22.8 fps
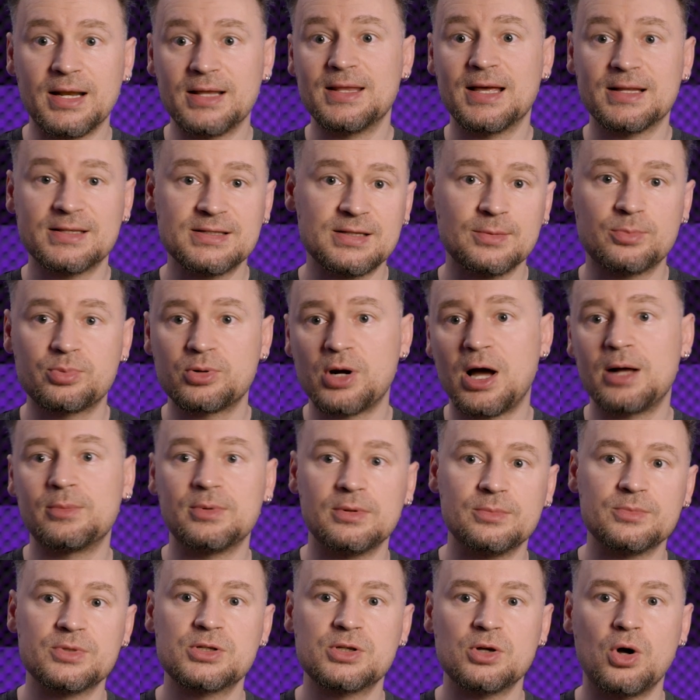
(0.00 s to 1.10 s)
And that's the
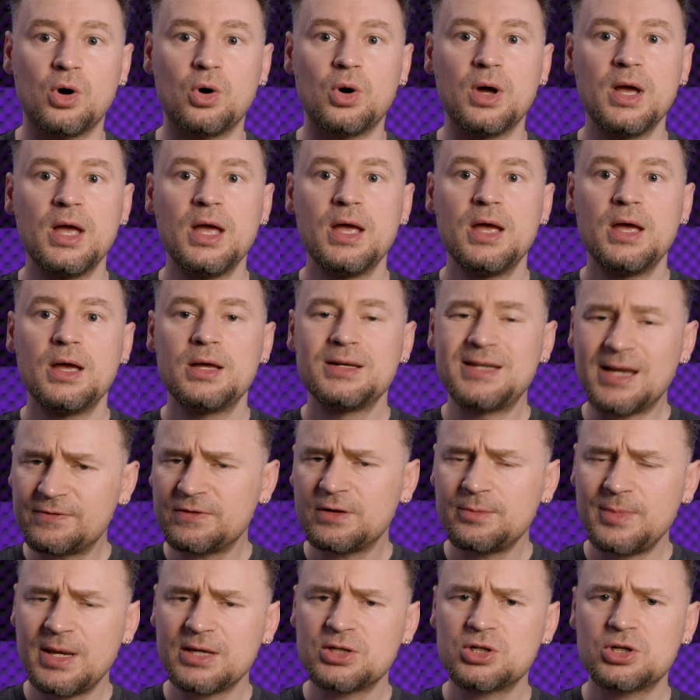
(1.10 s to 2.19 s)
problem. So
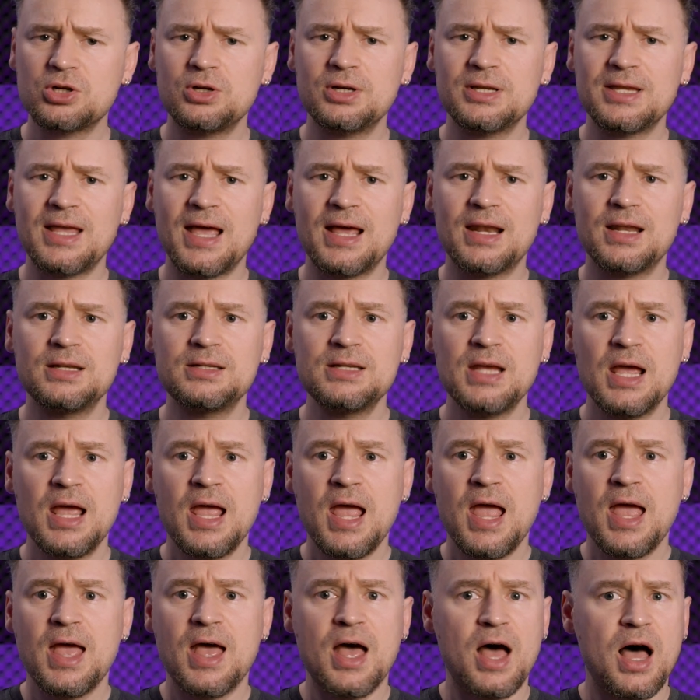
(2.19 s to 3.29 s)
definitely make sure to get it.
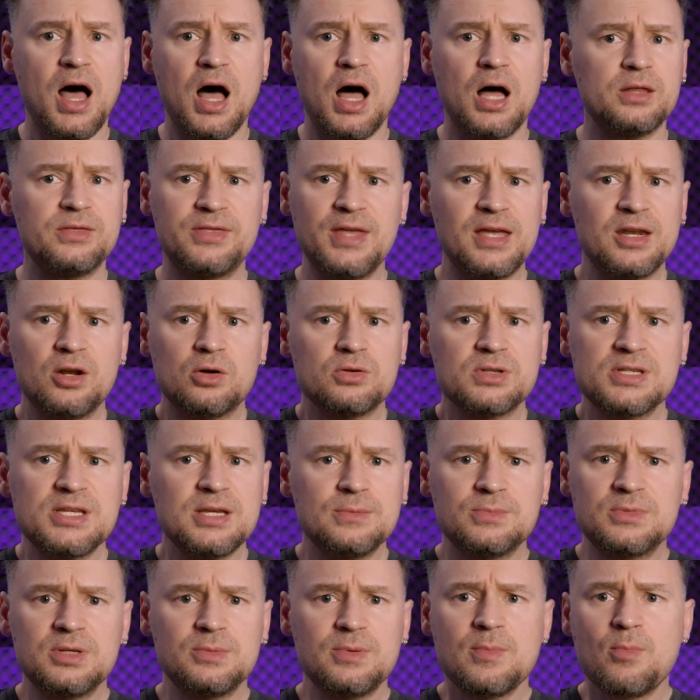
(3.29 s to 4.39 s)
They don't
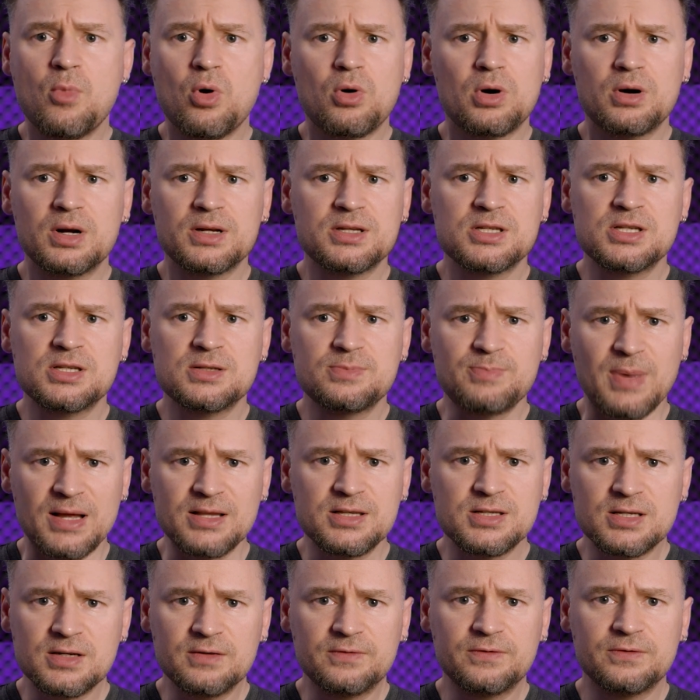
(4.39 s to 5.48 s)
seem to be more
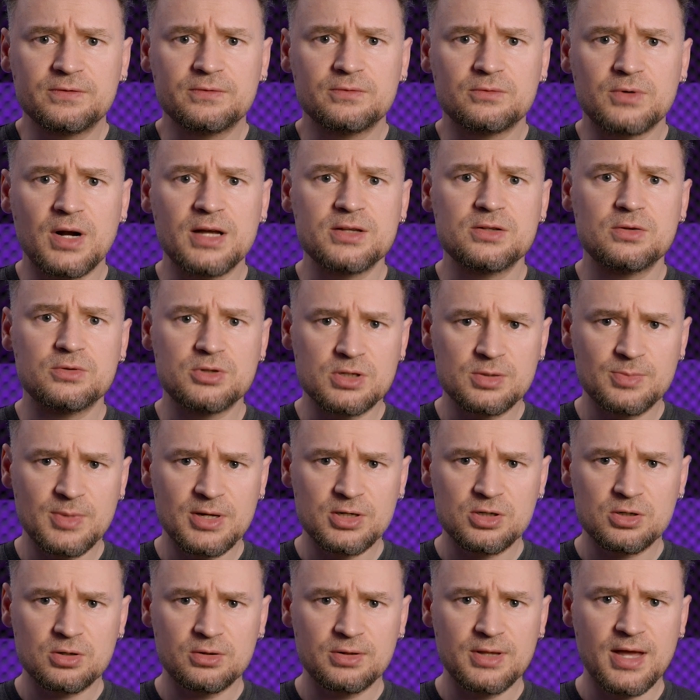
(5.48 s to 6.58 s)
expensive, right? So just
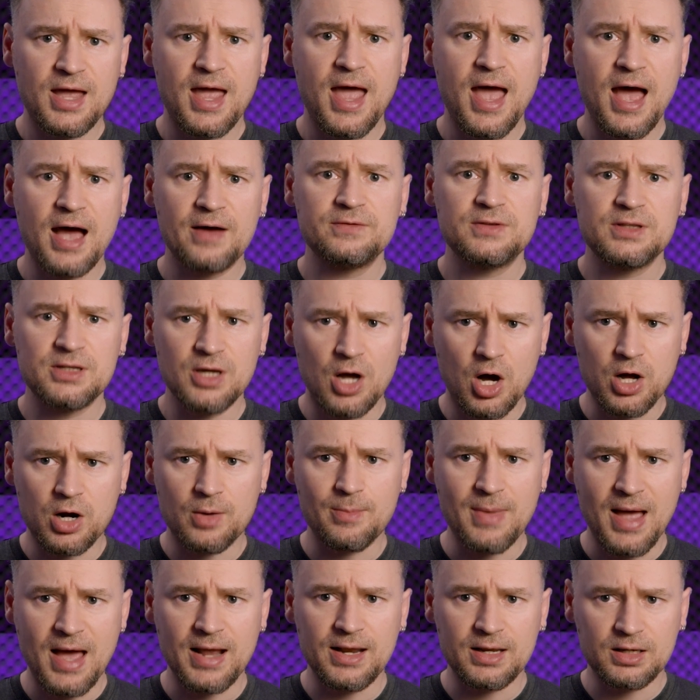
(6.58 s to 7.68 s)
make sure they have
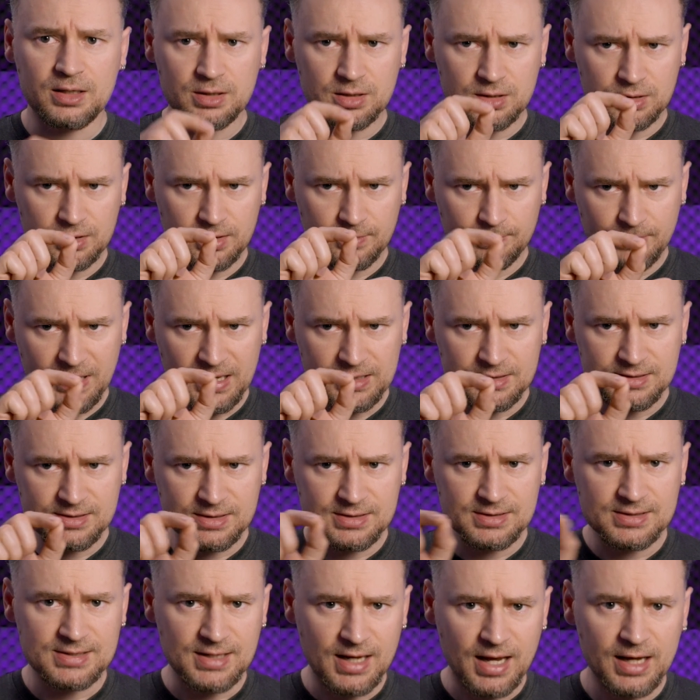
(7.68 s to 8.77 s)
the pins
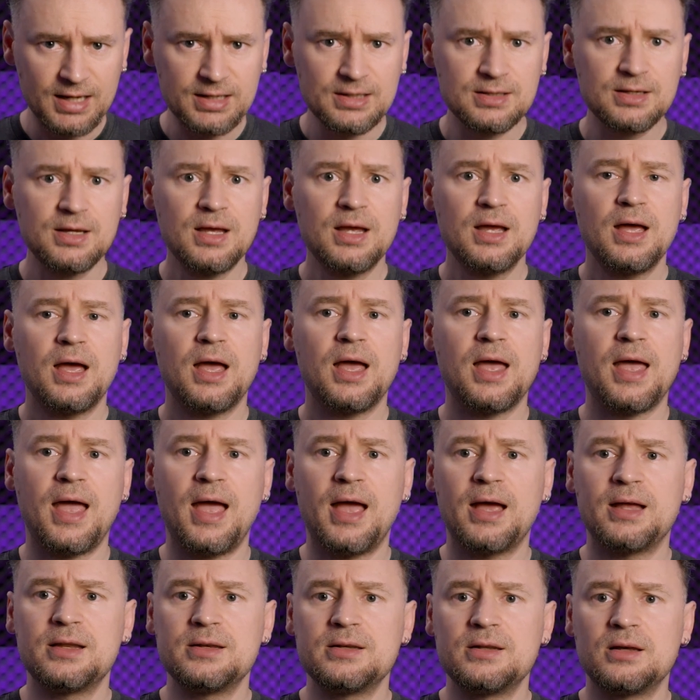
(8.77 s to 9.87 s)
inside,
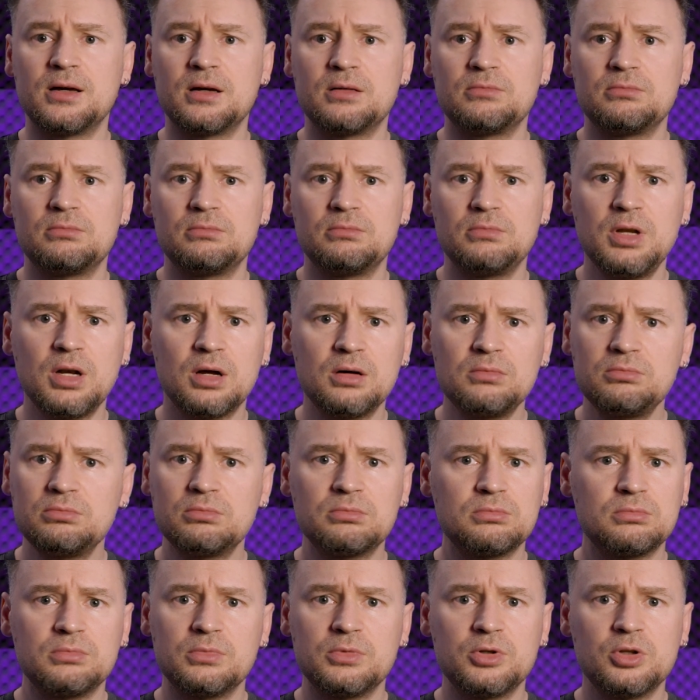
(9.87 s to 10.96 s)
and you know,
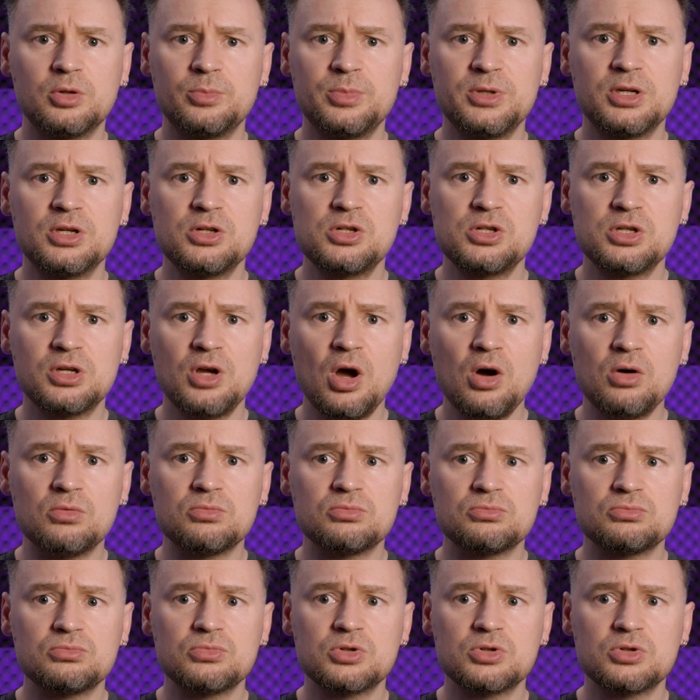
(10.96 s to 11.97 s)
you'll be good to go.